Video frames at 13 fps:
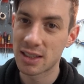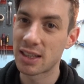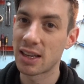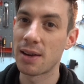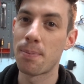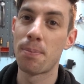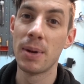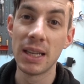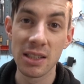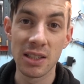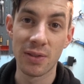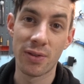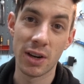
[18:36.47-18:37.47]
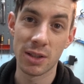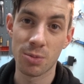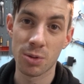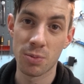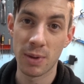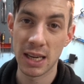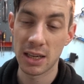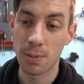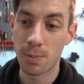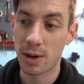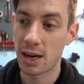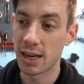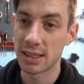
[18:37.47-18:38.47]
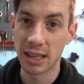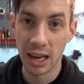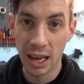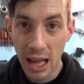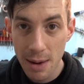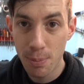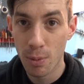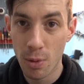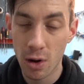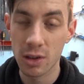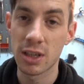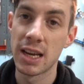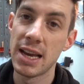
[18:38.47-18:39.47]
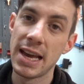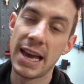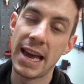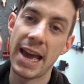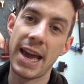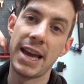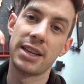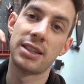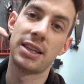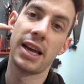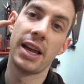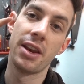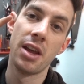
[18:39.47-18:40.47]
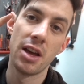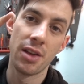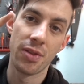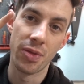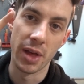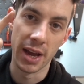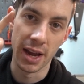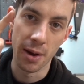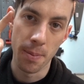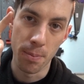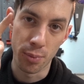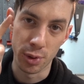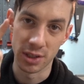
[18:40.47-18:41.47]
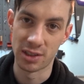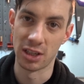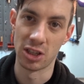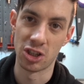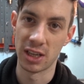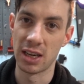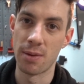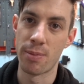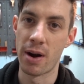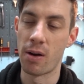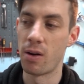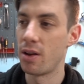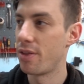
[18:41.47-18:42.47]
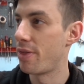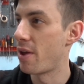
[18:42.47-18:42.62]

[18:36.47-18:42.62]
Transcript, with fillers: The biggest difference was made by the LipoMod and then the precision inner barrel.